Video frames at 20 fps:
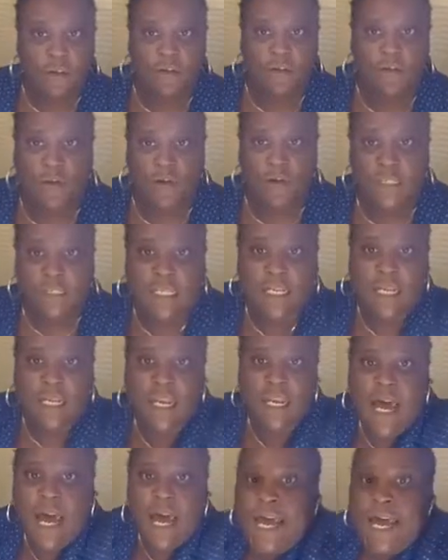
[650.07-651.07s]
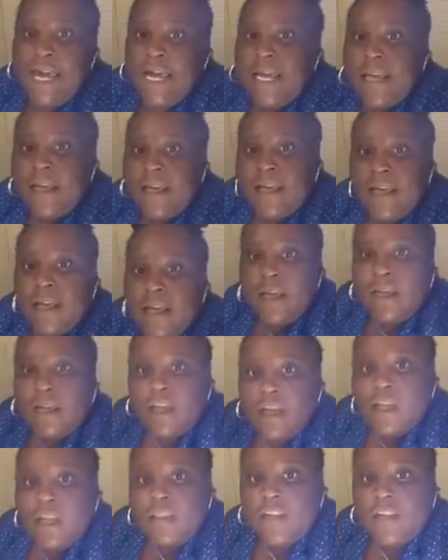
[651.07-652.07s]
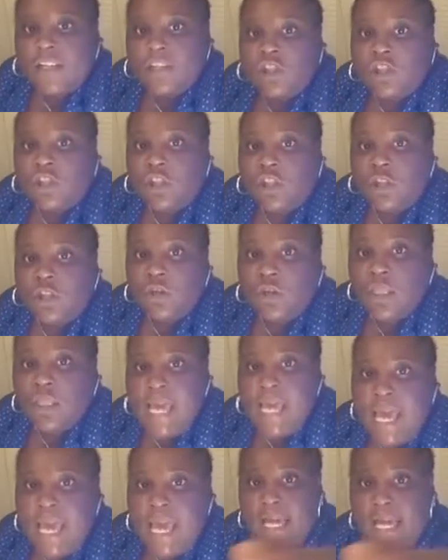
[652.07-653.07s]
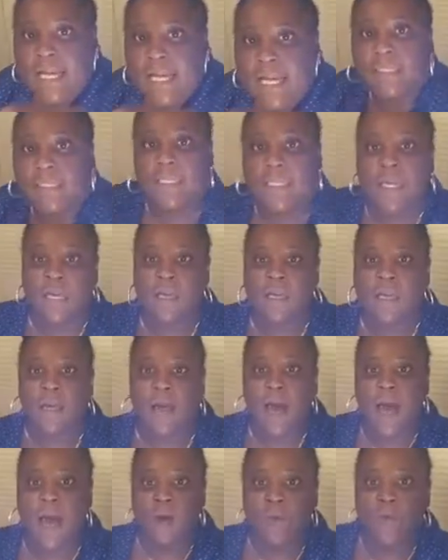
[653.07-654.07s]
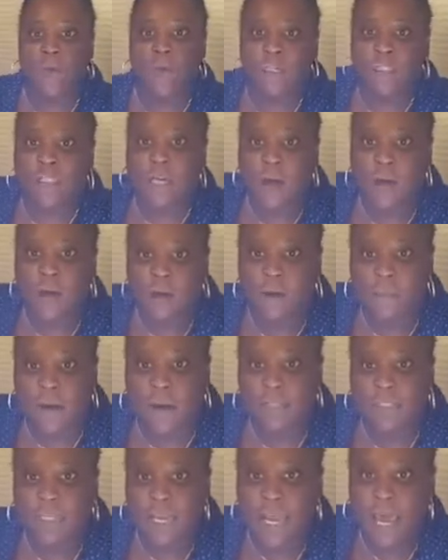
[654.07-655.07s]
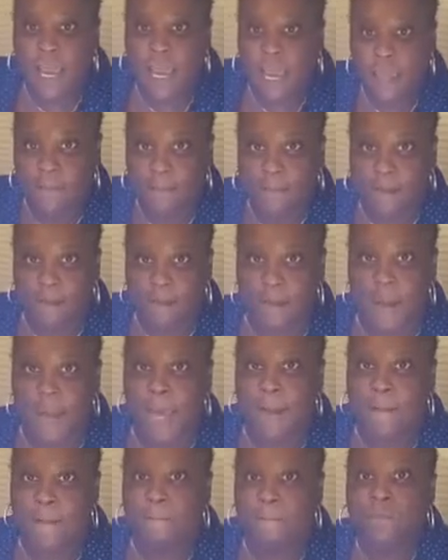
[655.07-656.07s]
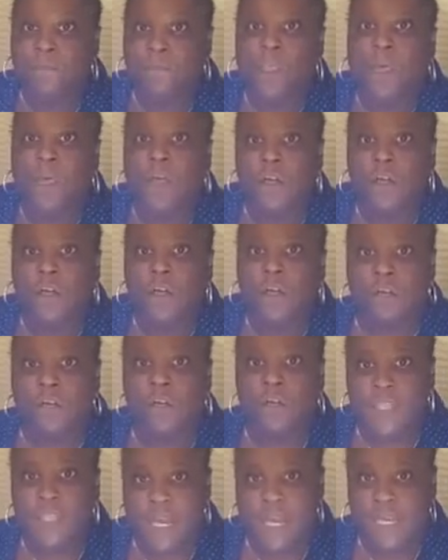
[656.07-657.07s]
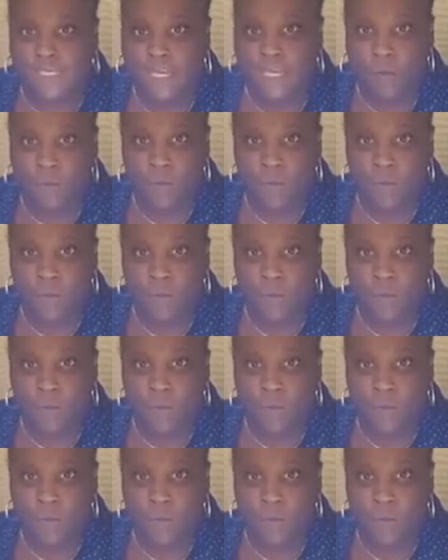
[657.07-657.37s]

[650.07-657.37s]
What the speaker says: for tonight. There's two things I want to talk about tonight. Hey, Big Red. Two things I